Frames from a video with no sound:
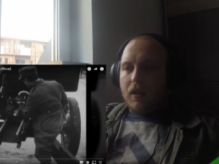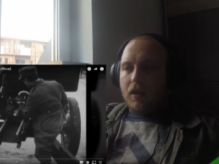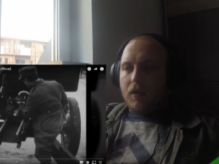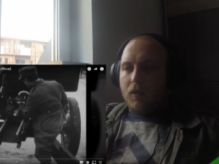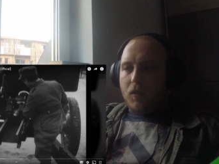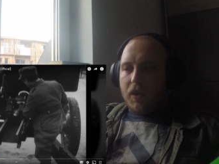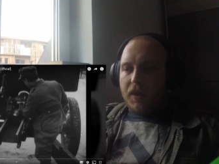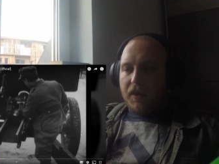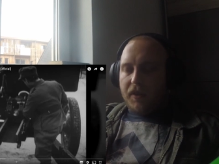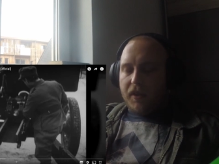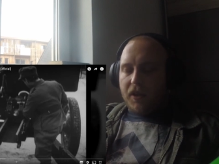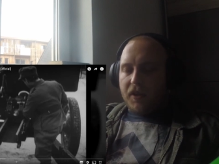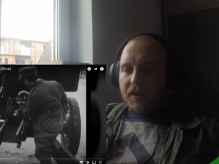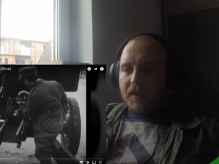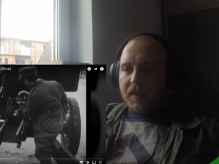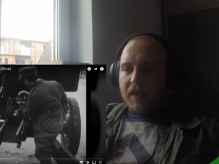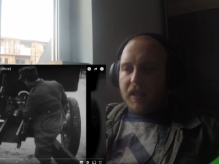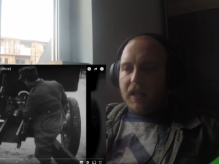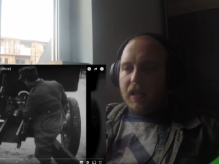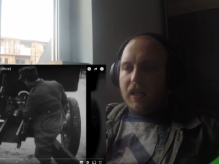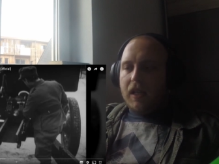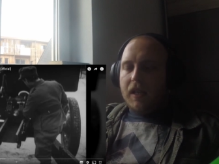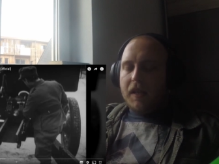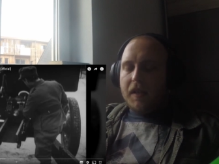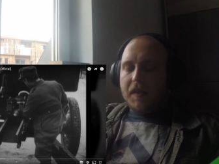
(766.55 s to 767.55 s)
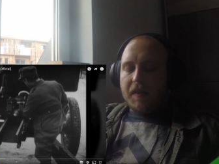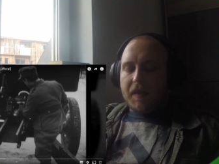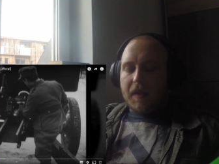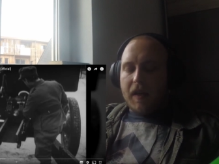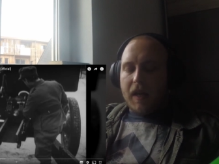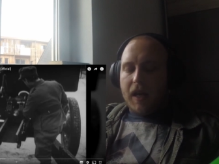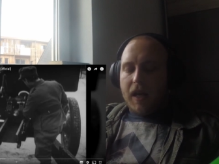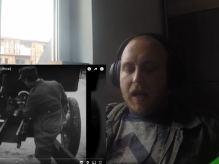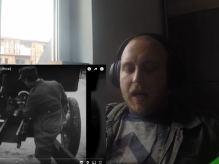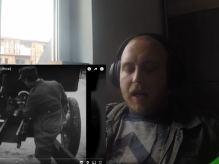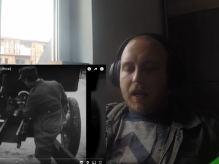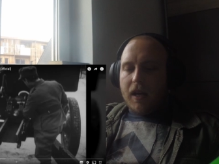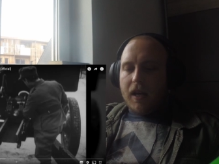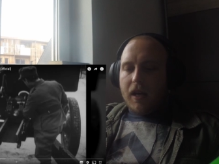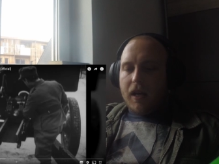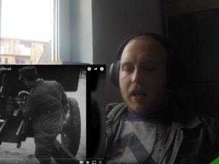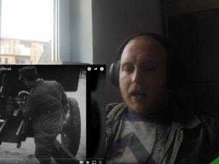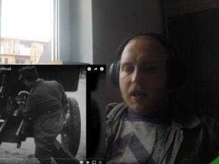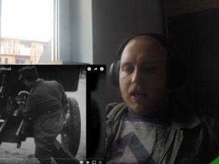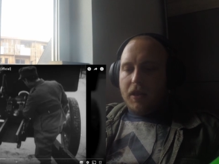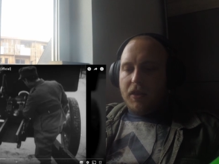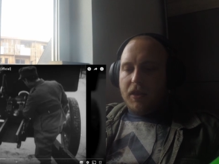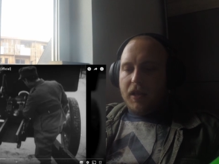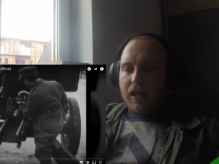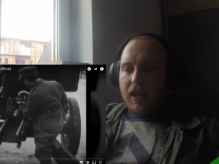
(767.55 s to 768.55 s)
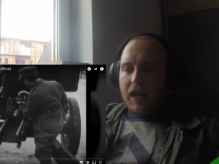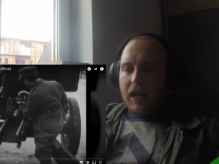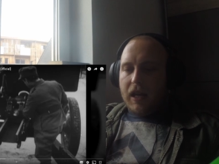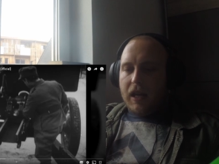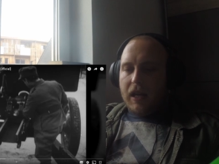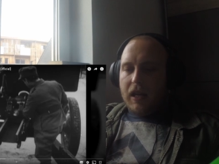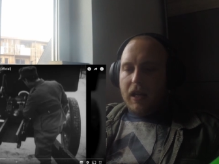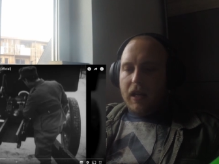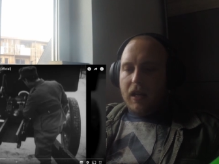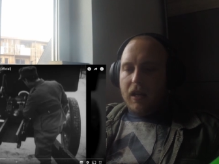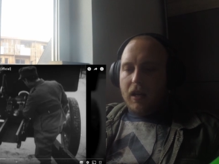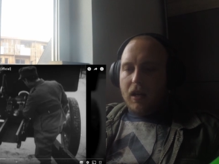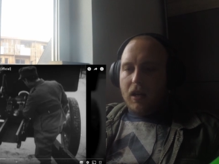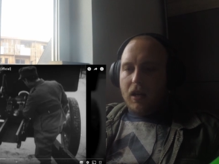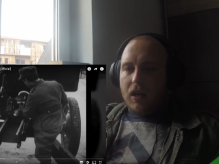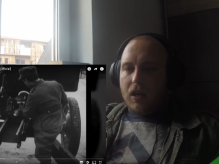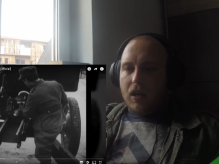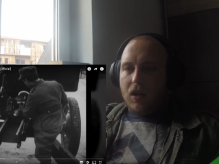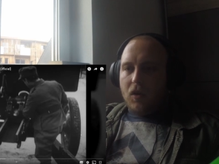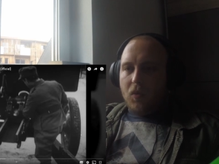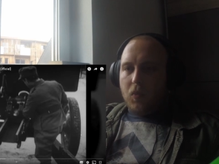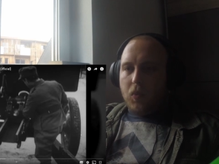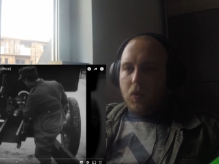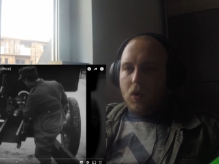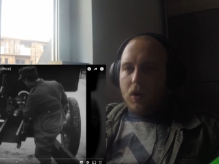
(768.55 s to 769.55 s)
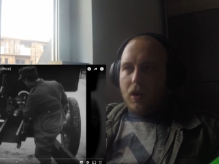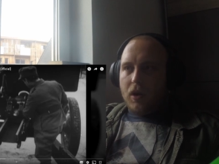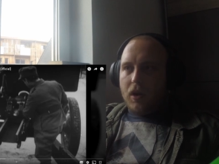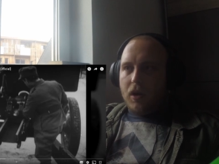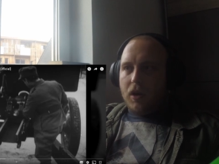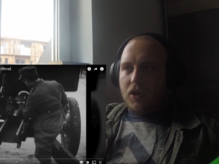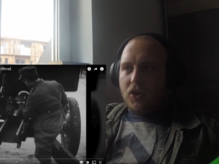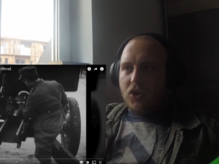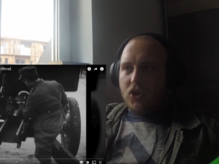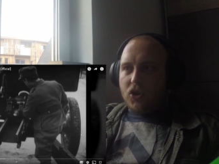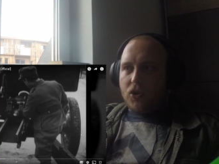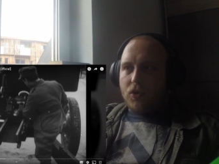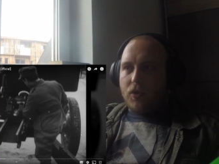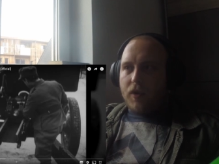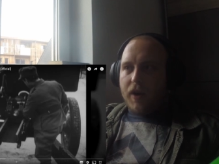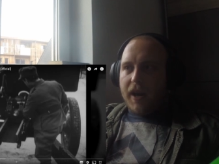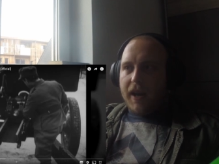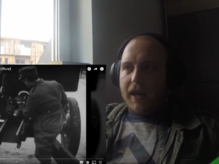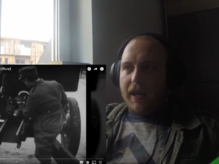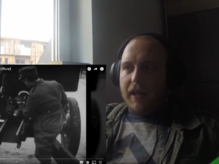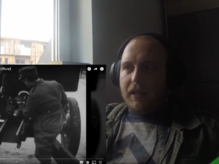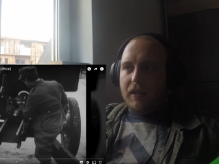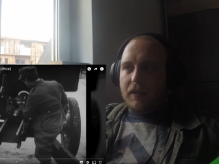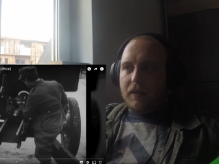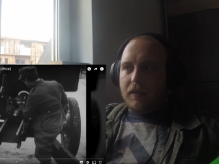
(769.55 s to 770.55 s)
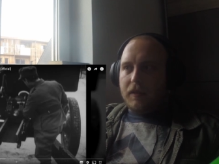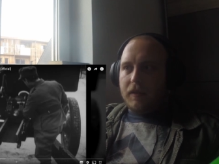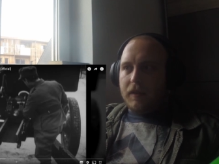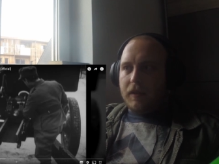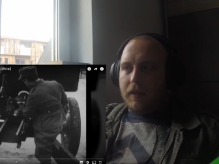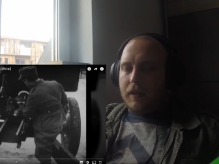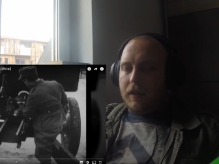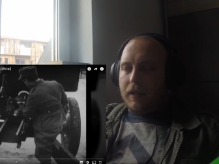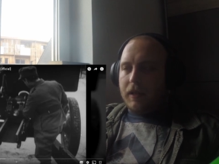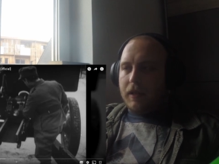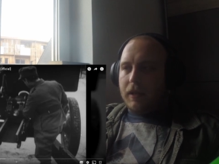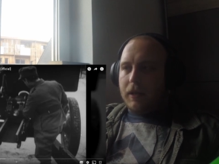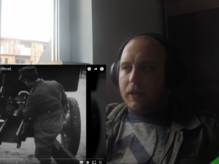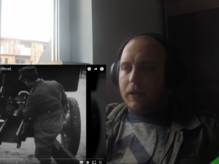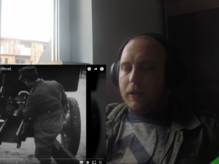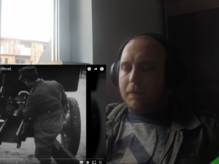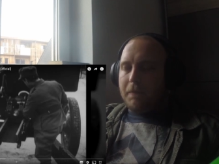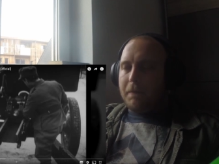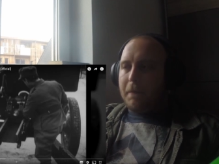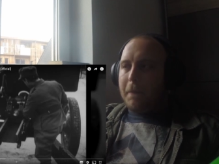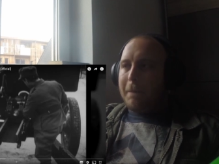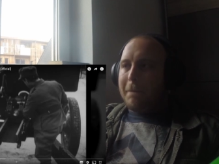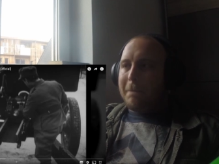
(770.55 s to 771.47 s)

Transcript: They were trained to